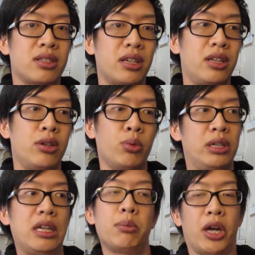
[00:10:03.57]
said he
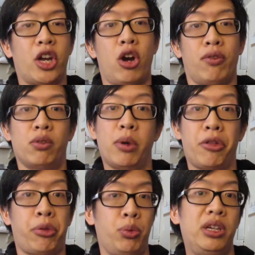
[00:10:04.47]
would need my car for
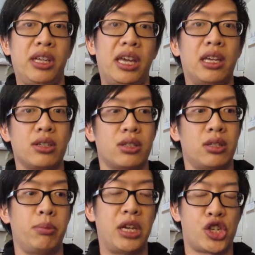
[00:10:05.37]
about 3 days
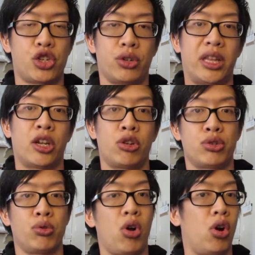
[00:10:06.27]
to make sure that it
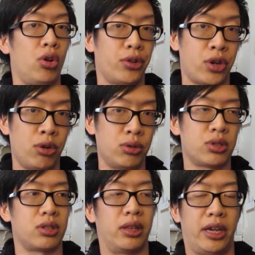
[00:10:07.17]
goes through all the
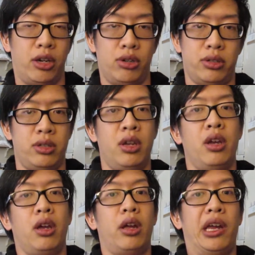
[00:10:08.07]
coats and layers
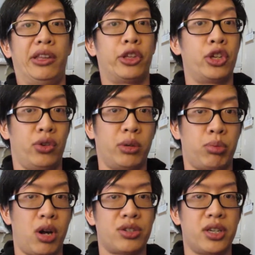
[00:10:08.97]
and the curing
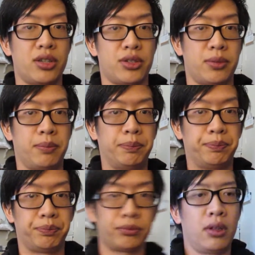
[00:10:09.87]
process.
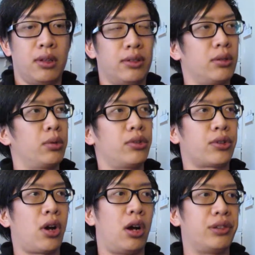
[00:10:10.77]
So what are the
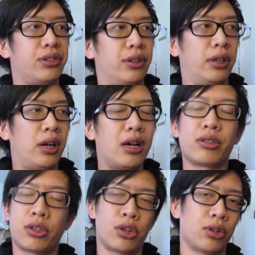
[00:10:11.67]
cons are there?
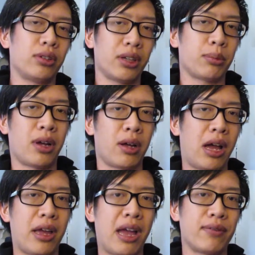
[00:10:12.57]

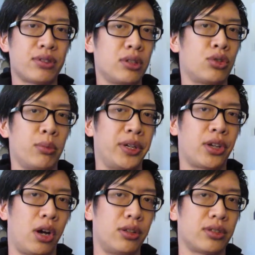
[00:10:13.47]
I haven't seen too many
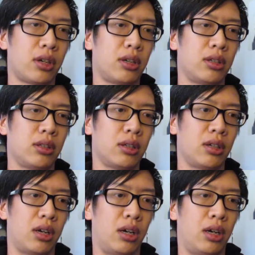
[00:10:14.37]
cons on it.
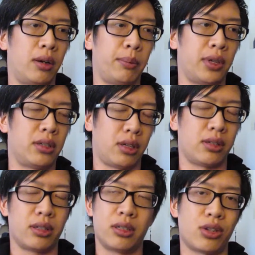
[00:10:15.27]

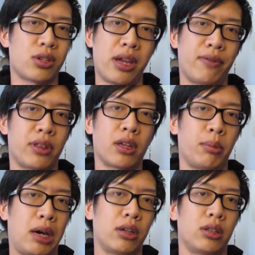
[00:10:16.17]
It just everything
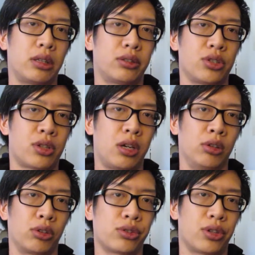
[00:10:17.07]
about it just kind
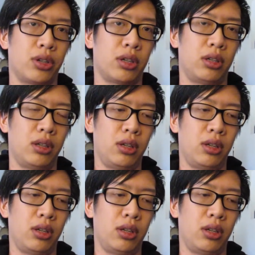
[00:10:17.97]
of looks good.